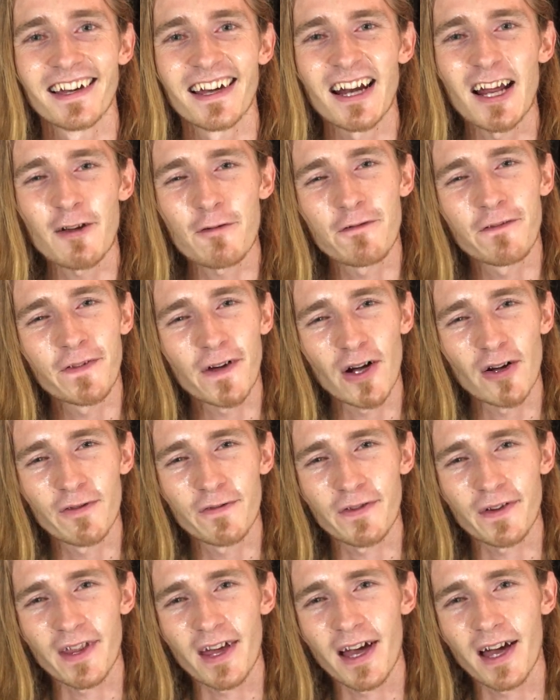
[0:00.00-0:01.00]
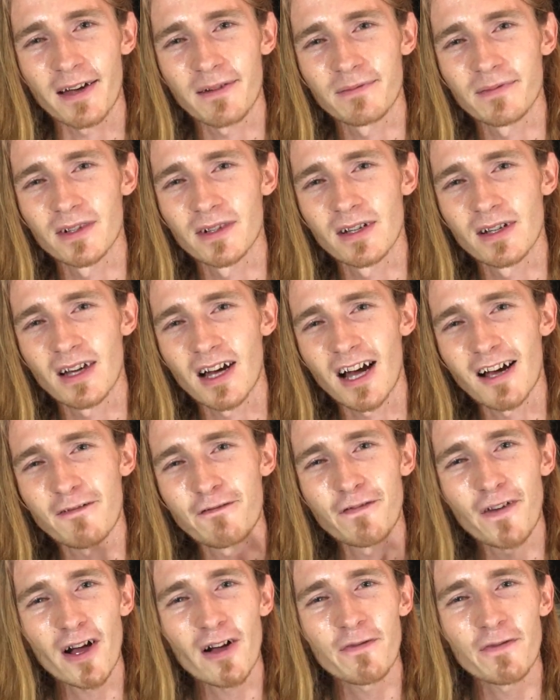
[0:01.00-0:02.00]
And I fell for that. I
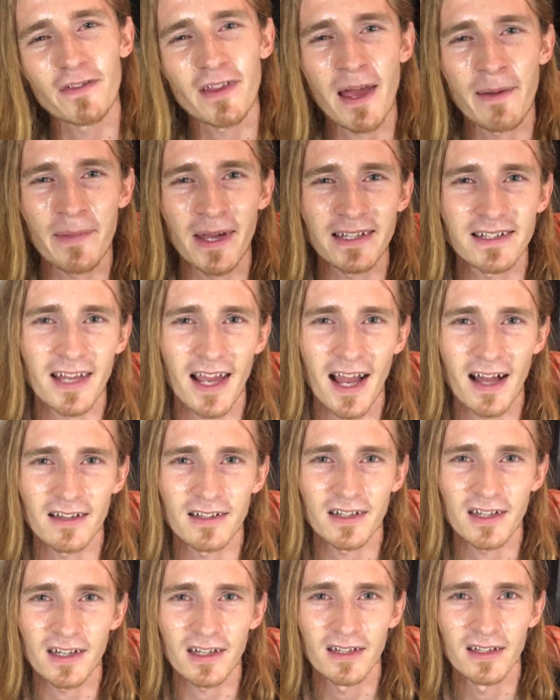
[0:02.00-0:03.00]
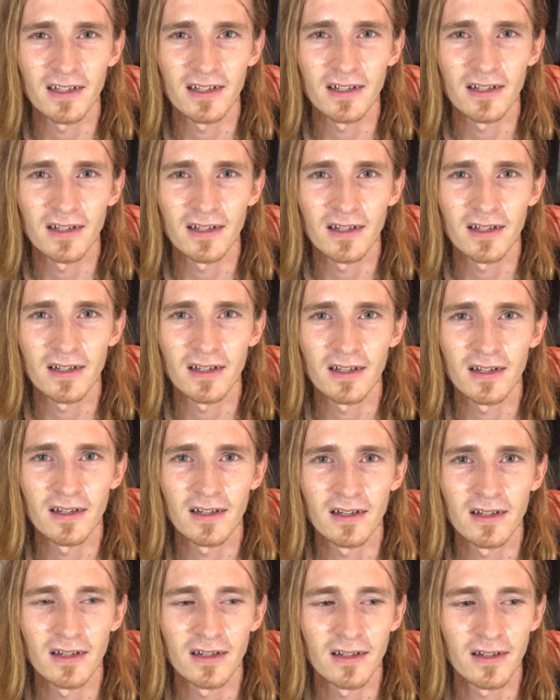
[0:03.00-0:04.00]
fell for that mentality.
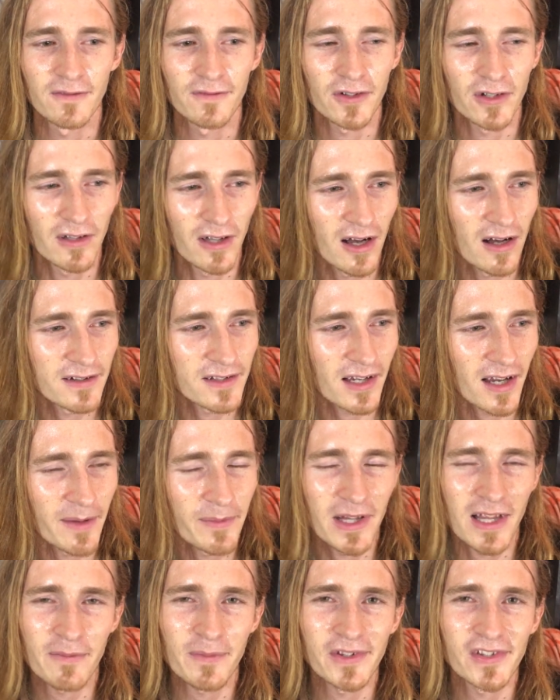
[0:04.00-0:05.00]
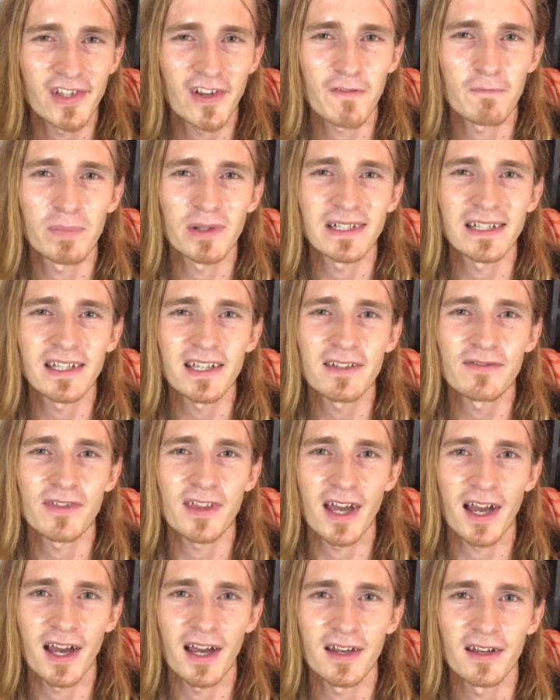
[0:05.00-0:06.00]
For a long time, I let myself believe
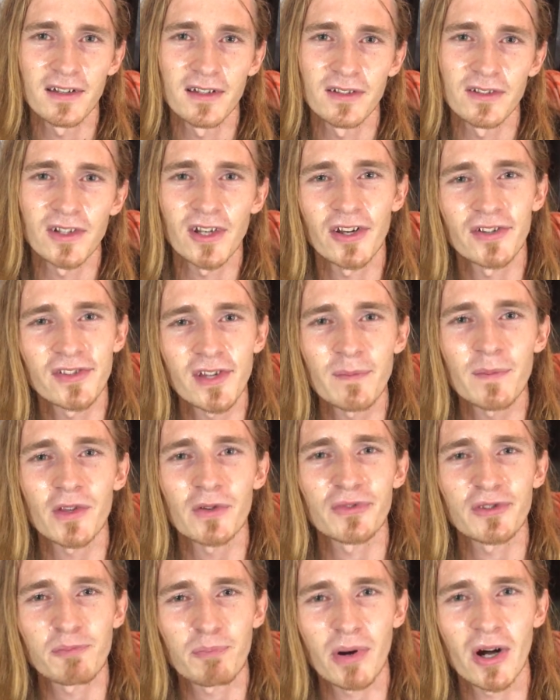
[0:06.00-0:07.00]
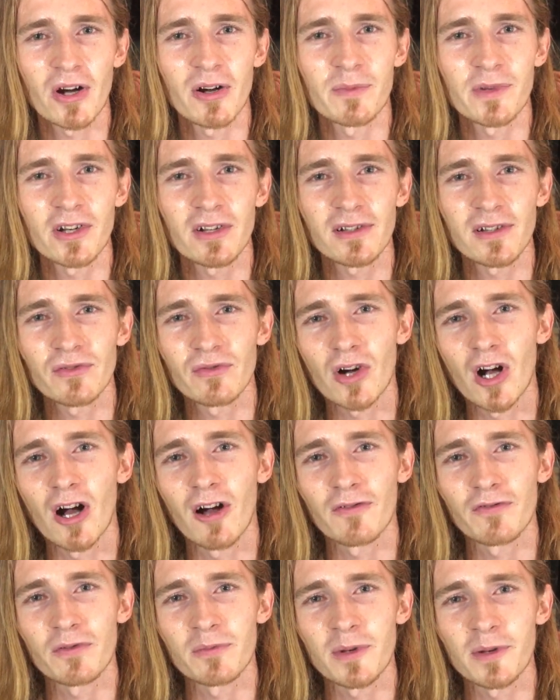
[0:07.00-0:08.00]
that. You know, something was permanently
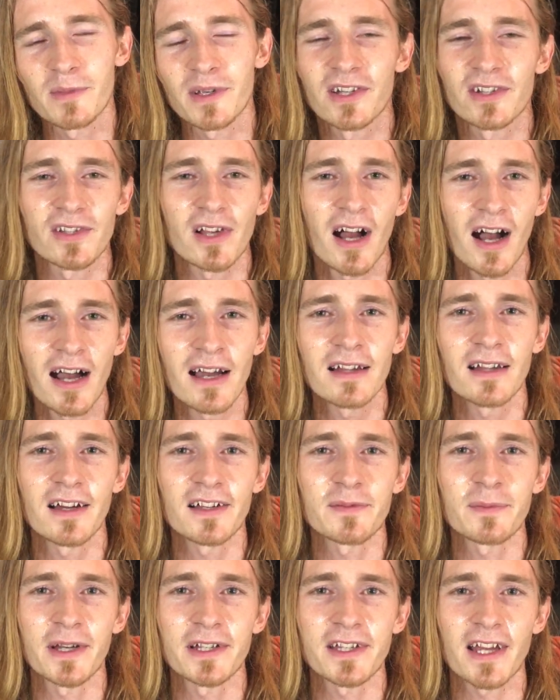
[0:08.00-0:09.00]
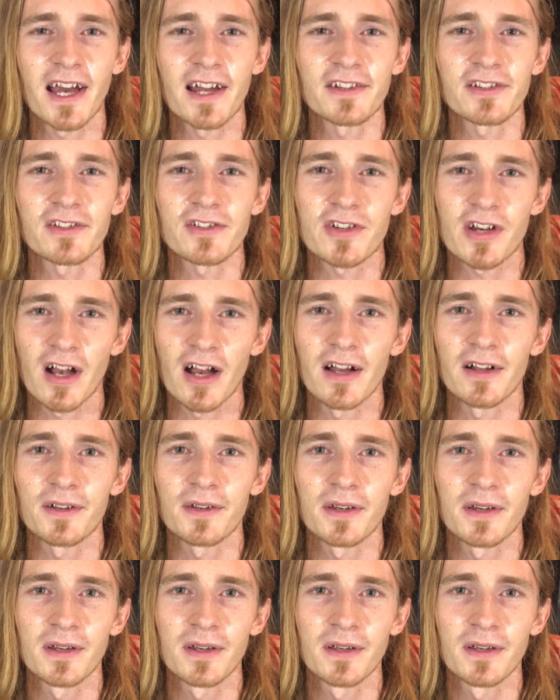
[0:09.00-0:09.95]
wrong for me because I lost my dad as a child.